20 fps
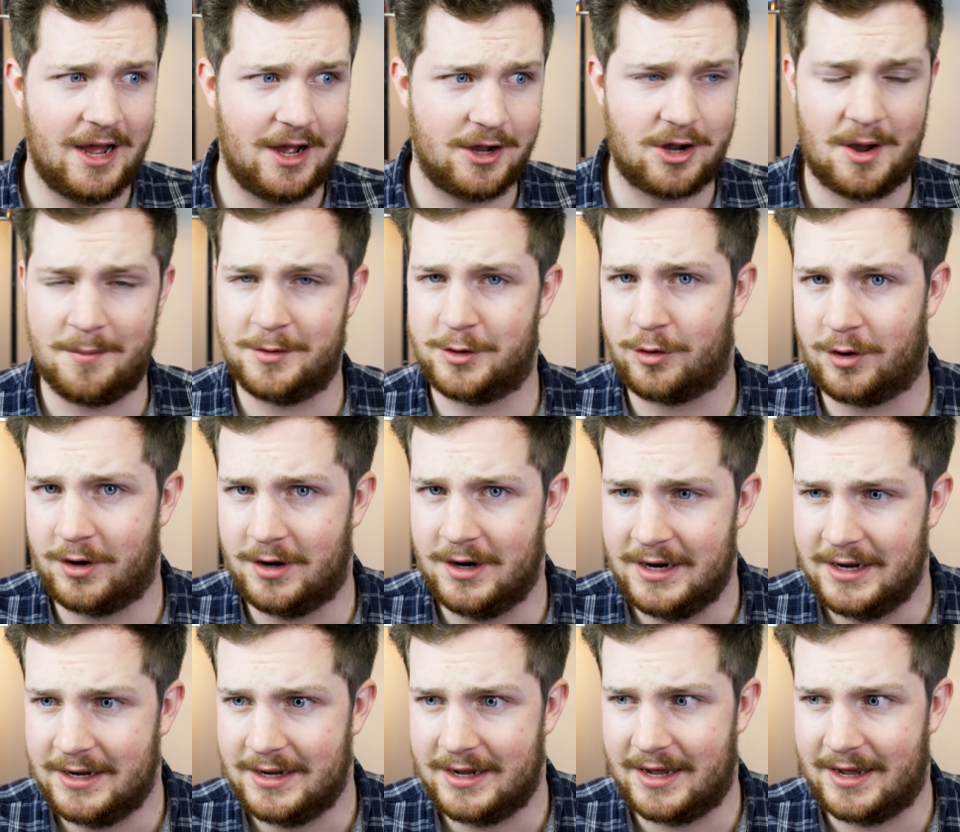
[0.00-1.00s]
Commodore
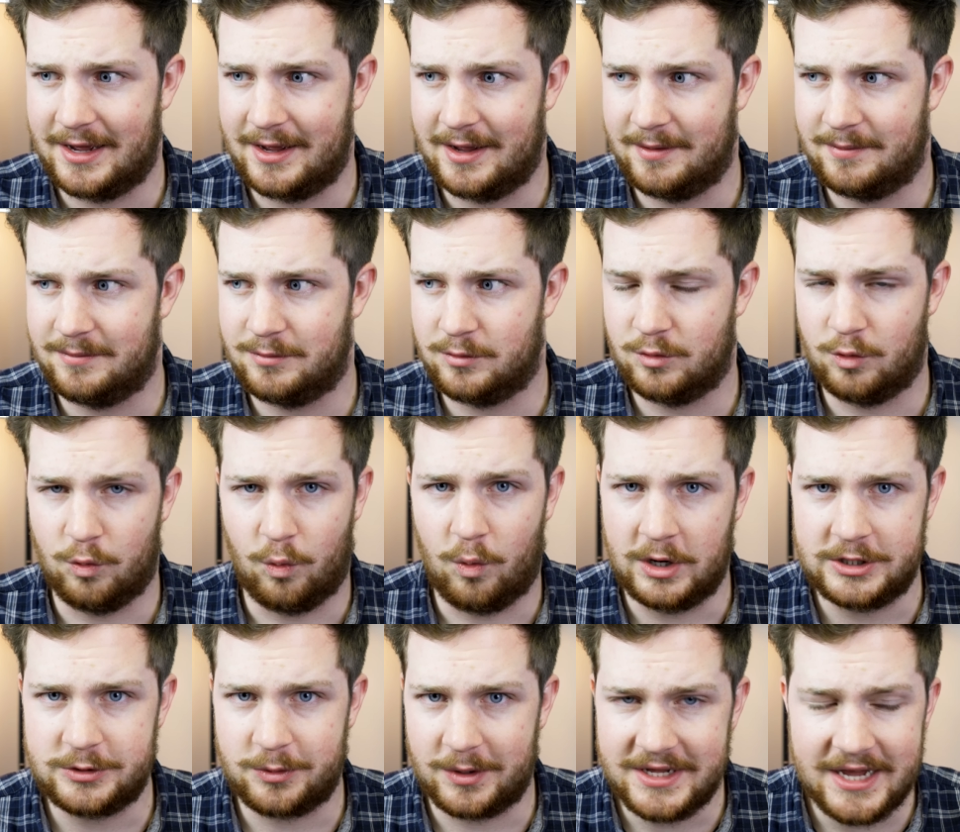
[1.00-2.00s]

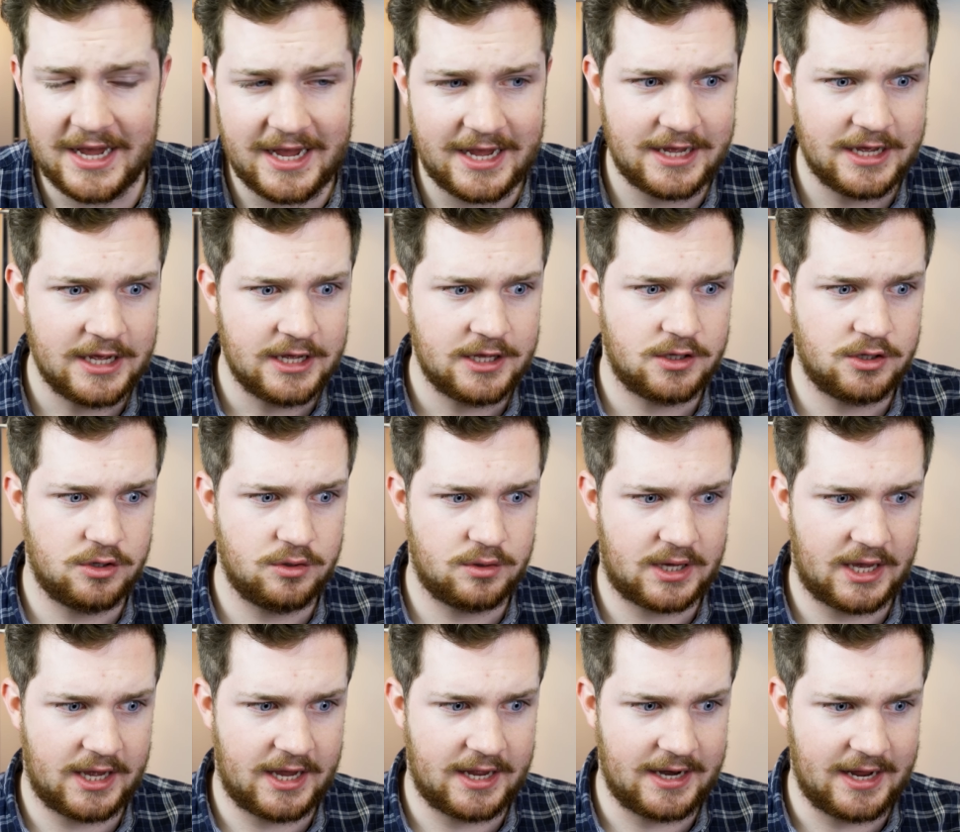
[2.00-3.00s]
128, you
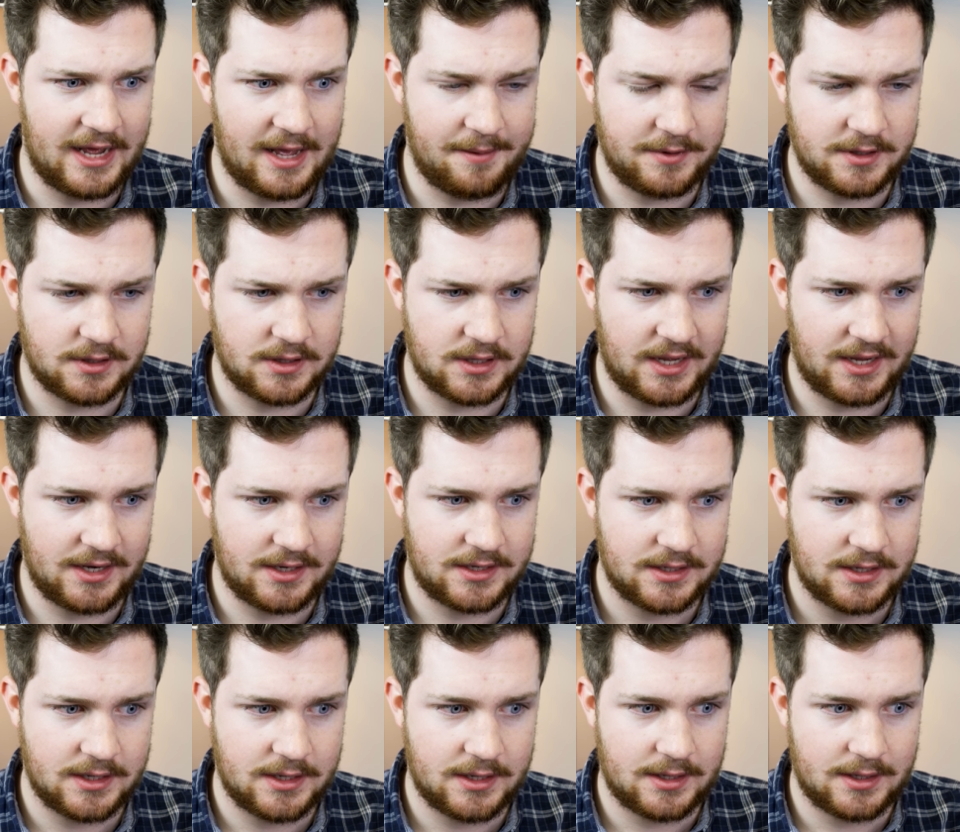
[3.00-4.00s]
can emulate
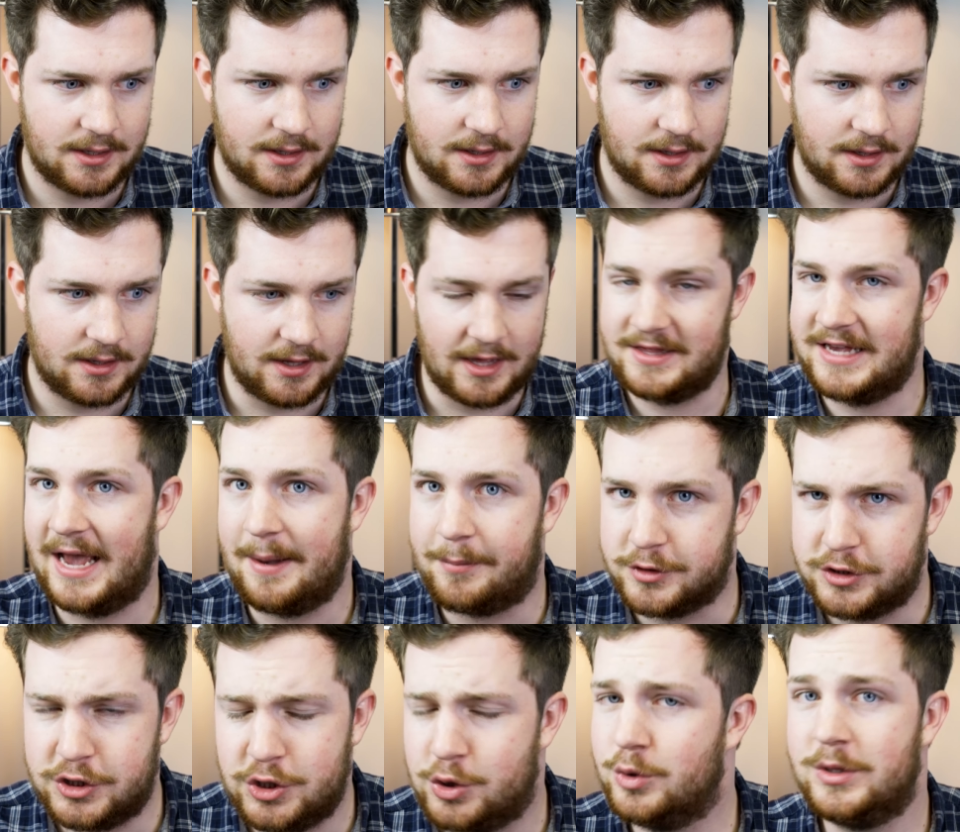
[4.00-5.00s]
the
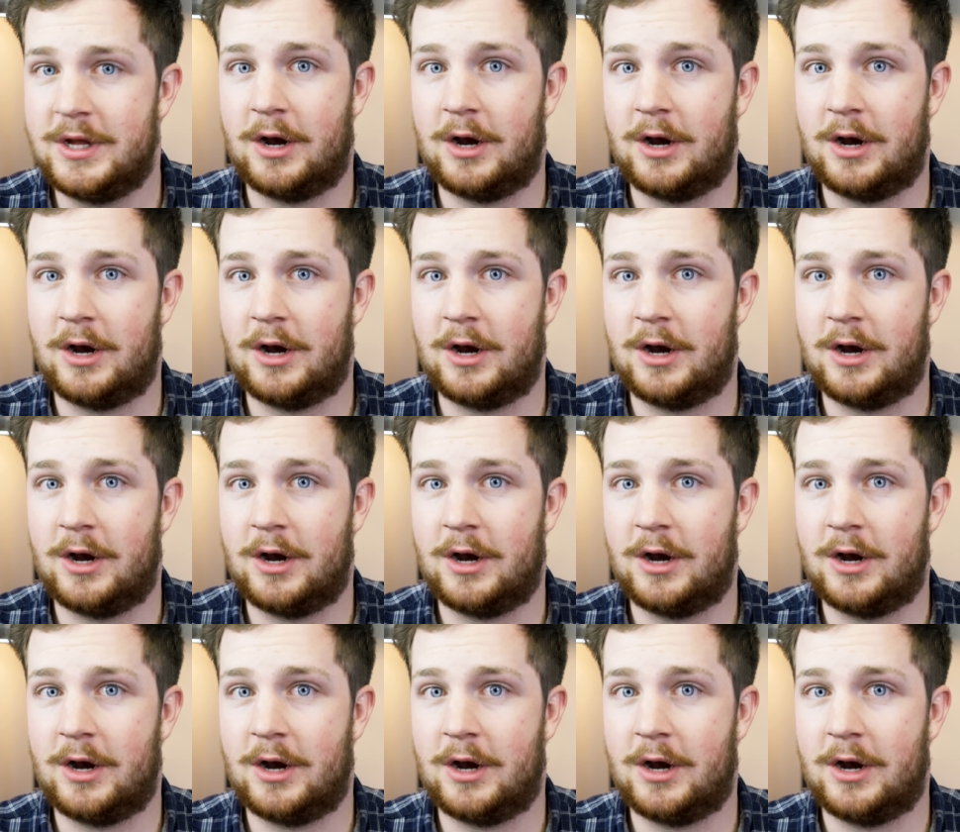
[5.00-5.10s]
Apple II.